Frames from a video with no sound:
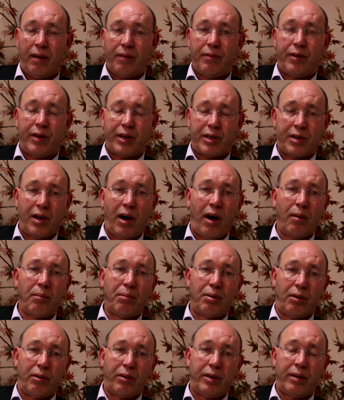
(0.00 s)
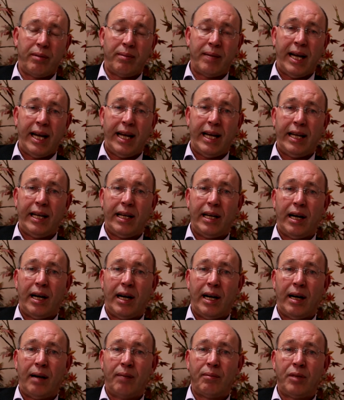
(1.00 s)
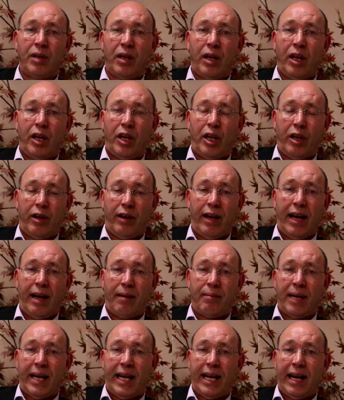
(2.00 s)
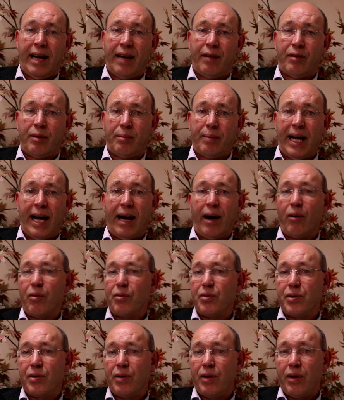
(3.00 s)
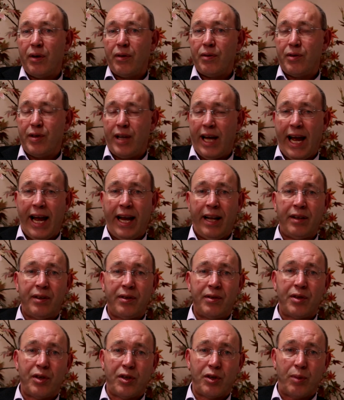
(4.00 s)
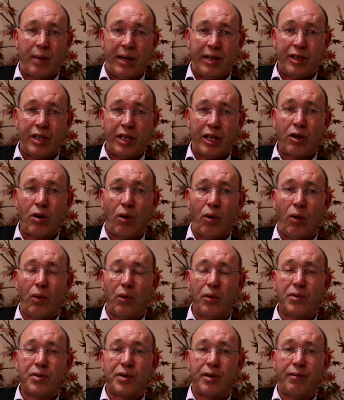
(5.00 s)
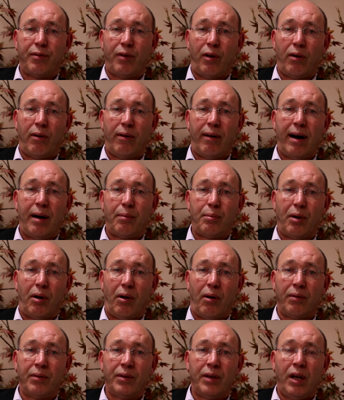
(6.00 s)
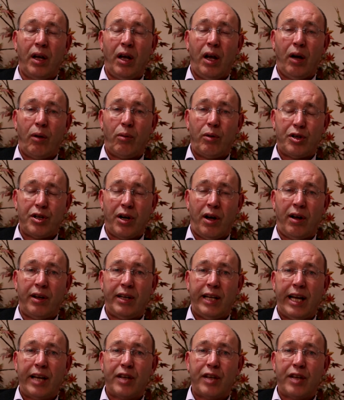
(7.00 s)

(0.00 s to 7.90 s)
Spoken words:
For example, you may have about 10 to 20 calls to follow up on, which aren't